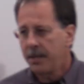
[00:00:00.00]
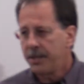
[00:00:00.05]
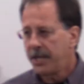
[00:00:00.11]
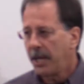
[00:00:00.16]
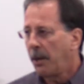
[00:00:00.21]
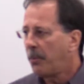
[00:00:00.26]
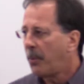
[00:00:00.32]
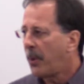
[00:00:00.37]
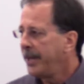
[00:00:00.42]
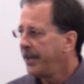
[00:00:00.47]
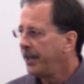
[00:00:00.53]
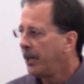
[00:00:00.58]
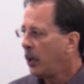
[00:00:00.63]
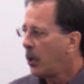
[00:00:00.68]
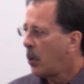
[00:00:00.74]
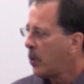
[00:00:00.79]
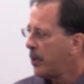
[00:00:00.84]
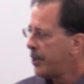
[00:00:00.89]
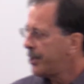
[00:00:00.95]
celebrating the
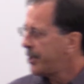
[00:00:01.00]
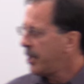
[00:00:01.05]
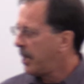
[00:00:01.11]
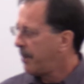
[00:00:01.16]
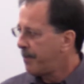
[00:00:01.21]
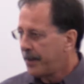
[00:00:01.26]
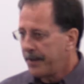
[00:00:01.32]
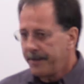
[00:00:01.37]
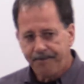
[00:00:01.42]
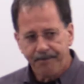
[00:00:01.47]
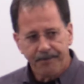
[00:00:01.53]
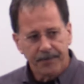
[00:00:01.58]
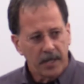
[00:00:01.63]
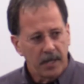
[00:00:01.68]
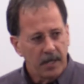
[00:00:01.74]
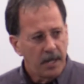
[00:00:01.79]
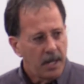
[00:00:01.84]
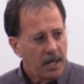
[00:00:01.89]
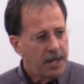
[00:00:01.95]
Lord's Supper.
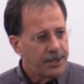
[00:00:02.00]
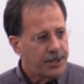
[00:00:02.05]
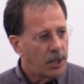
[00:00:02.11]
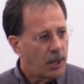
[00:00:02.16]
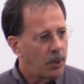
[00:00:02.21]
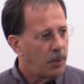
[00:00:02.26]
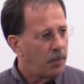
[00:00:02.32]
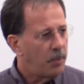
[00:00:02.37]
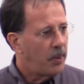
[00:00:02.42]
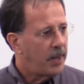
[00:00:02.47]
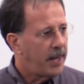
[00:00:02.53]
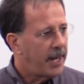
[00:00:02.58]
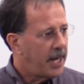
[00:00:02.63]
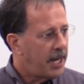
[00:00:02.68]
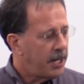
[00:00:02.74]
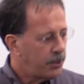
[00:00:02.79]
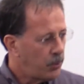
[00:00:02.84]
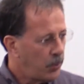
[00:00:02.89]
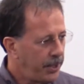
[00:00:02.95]
So
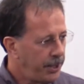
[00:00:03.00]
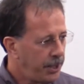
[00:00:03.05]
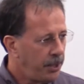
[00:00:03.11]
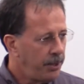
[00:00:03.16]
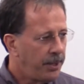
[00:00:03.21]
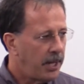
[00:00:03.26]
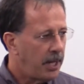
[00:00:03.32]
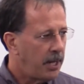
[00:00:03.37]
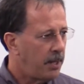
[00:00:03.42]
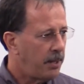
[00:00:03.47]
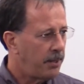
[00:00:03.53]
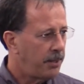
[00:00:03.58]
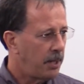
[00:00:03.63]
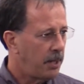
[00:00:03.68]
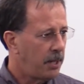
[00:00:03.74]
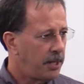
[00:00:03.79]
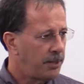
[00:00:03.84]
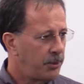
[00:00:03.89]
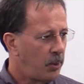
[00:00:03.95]
as we do that,
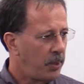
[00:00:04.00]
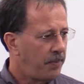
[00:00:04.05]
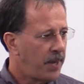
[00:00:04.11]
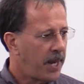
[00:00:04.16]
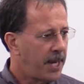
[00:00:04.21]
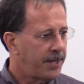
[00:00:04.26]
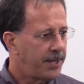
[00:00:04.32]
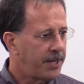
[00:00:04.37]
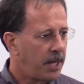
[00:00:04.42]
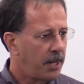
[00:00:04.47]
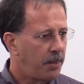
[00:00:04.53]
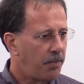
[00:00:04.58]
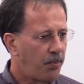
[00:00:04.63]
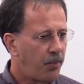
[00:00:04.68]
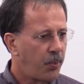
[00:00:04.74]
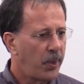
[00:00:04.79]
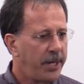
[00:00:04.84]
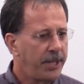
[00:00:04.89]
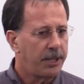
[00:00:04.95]
uh, as we pass out,
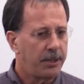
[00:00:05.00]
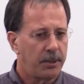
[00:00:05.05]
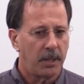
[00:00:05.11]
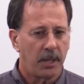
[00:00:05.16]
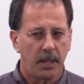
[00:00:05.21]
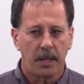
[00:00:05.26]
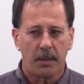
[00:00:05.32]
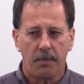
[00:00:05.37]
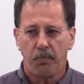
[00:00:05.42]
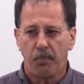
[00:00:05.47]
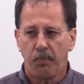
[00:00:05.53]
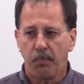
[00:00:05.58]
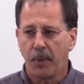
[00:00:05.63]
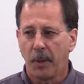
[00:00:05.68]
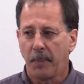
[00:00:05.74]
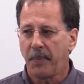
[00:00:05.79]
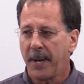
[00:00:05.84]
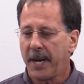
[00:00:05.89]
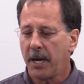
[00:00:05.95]
please uh,
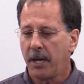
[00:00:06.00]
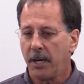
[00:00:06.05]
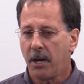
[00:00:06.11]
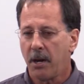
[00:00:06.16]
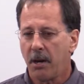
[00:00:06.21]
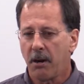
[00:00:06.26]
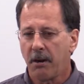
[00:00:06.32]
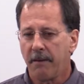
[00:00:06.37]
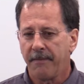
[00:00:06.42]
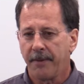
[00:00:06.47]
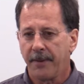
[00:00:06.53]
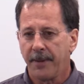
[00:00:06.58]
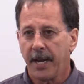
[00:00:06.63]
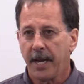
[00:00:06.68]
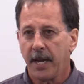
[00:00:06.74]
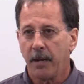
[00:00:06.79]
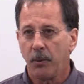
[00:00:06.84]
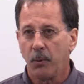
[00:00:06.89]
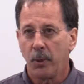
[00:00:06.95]
prepare your heart for
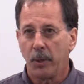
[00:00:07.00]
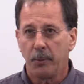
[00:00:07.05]
that.